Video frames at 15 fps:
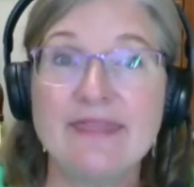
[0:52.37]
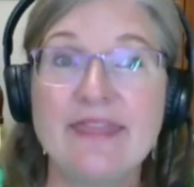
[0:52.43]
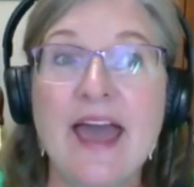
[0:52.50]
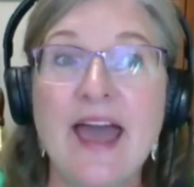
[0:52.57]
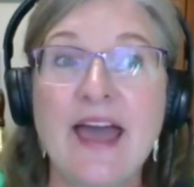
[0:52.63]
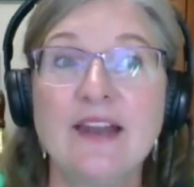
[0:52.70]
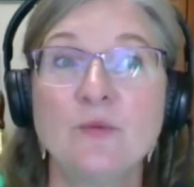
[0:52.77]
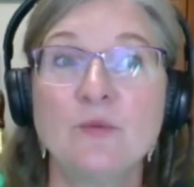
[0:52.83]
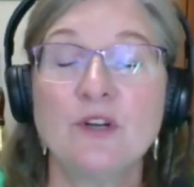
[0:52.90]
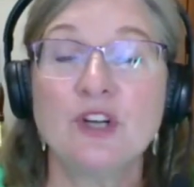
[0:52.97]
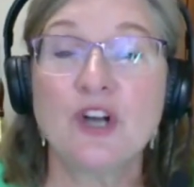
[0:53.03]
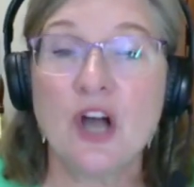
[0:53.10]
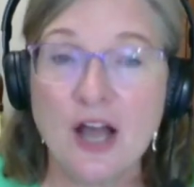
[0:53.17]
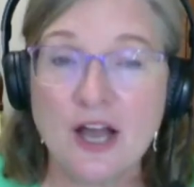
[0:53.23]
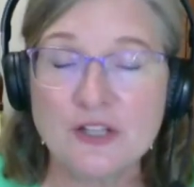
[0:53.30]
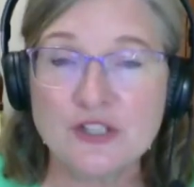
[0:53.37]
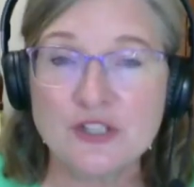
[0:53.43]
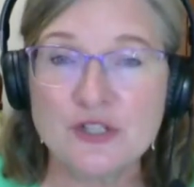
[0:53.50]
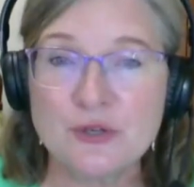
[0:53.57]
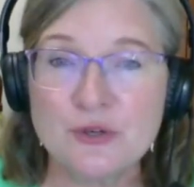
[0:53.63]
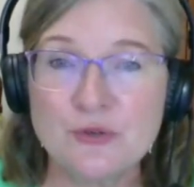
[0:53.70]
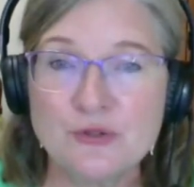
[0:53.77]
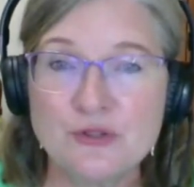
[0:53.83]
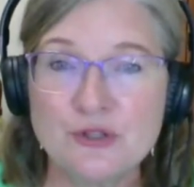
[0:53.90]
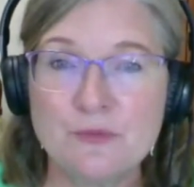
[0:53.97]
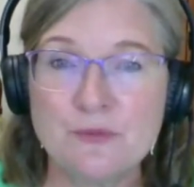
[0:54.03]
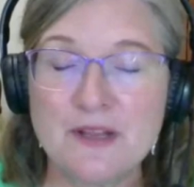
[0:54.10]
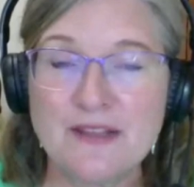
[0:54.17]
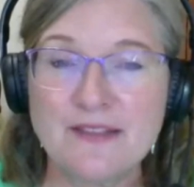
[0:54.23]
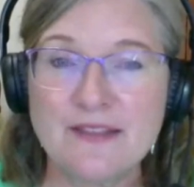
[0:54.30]
that would cause you
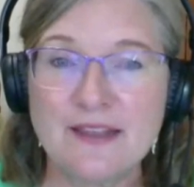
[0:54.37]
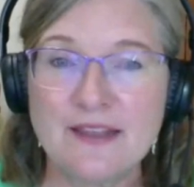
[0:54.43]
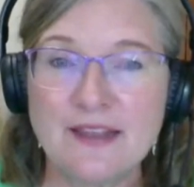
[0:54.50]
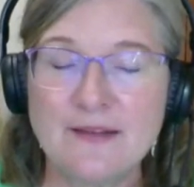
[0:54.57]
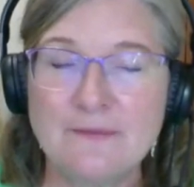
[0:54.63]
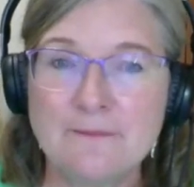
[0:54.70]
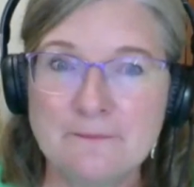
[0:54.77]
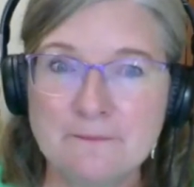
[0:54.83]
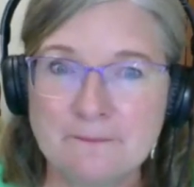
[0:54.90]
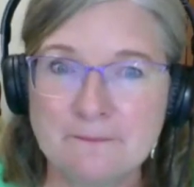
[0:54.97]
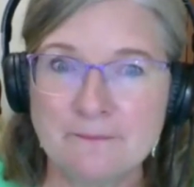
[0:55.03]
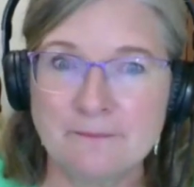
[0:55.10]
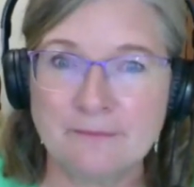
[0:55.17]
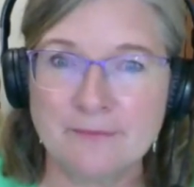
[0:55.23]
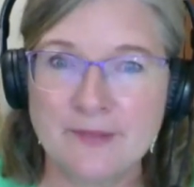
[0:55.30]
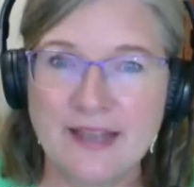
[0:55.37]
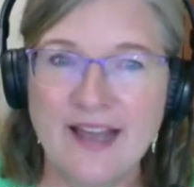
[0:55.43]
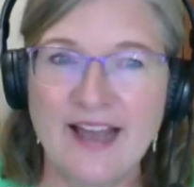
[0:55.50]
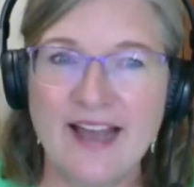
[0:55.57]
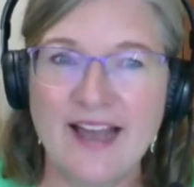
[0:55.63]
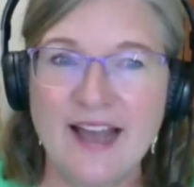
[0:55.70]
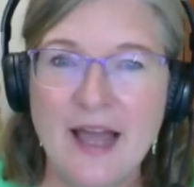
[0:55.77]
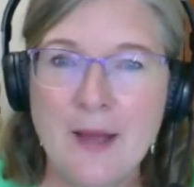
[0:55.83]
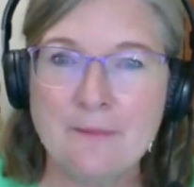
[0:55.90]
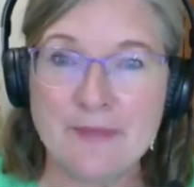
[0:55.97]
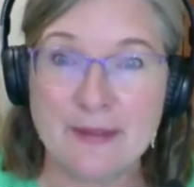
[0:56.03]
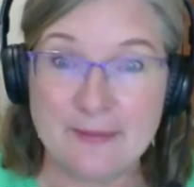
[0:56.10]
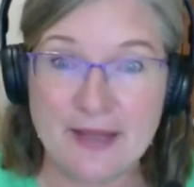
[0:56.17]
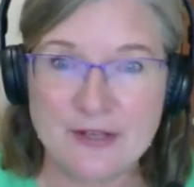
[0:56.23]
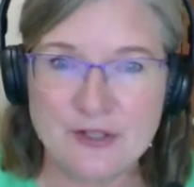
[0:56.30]
to be thinking,
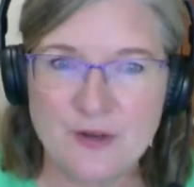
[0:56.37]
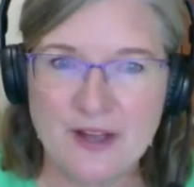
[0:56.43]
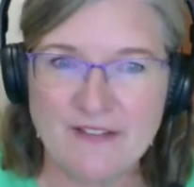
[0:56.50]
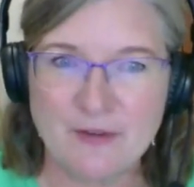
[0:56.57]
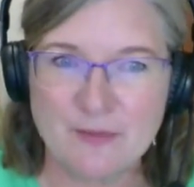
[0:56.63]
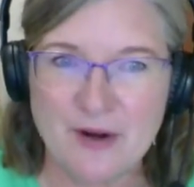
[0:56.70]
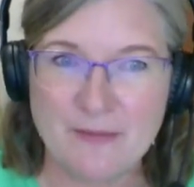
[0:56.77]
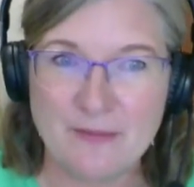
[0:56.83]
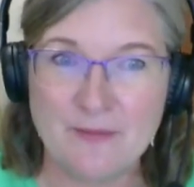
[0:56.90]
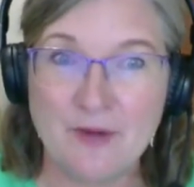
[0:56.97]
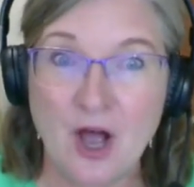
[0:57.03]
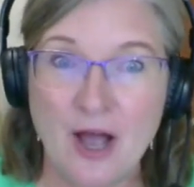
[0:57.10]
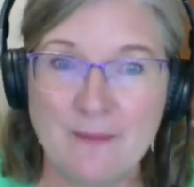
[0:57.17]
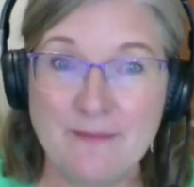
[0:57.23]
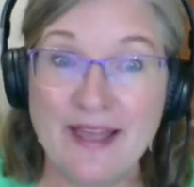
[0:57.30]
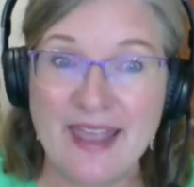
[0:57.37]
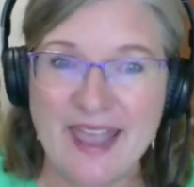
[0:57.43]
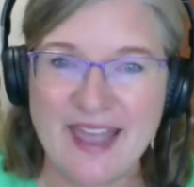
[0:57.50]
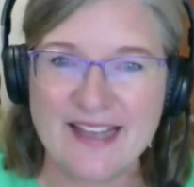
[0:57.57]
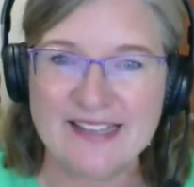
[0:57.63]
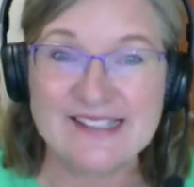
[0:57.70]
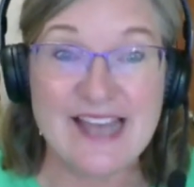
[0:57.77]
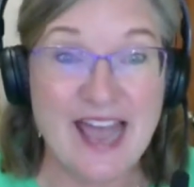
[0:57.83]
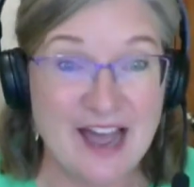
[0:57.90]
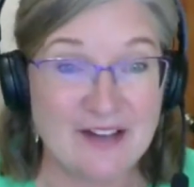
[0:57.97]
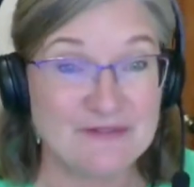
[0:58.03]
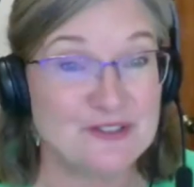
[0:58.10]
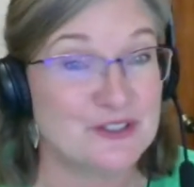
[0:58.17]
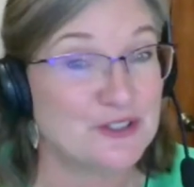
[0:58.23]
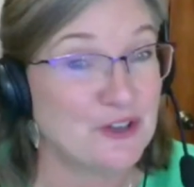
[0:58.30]
maybe I do have a problem on my hands
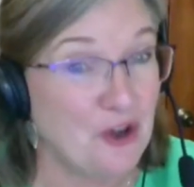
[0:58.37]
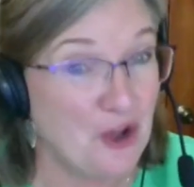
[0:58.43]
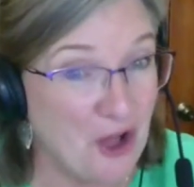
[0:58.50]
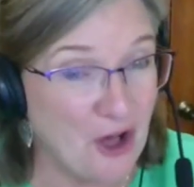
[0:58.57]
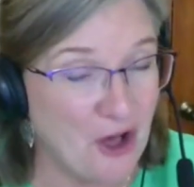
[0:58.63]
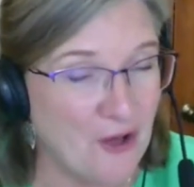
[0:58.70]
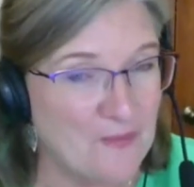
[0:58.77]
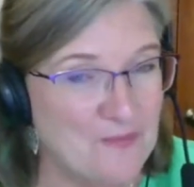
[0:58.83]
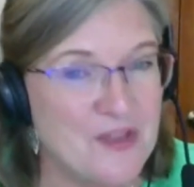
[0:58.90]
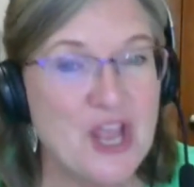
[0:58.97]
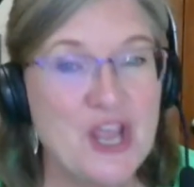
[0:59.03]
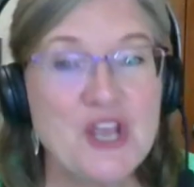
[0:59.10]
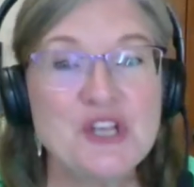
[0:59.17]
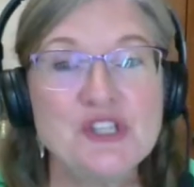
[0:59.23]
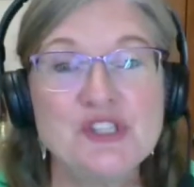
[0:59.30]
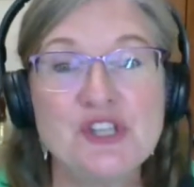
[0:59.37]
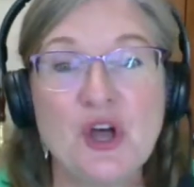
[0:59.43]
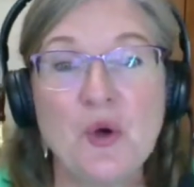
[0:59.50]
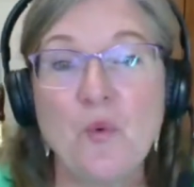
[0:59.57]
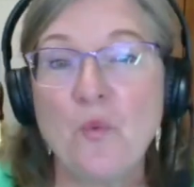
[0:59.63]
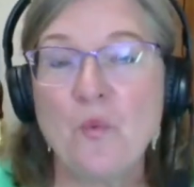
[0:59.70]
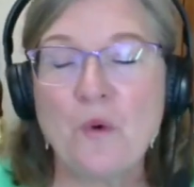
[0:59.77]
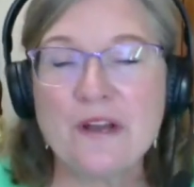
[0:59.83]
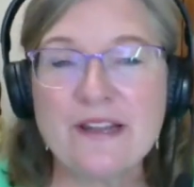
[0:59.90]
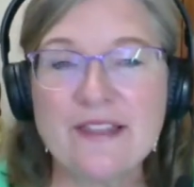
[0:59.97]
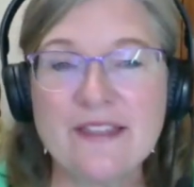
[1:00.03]
after all. So one of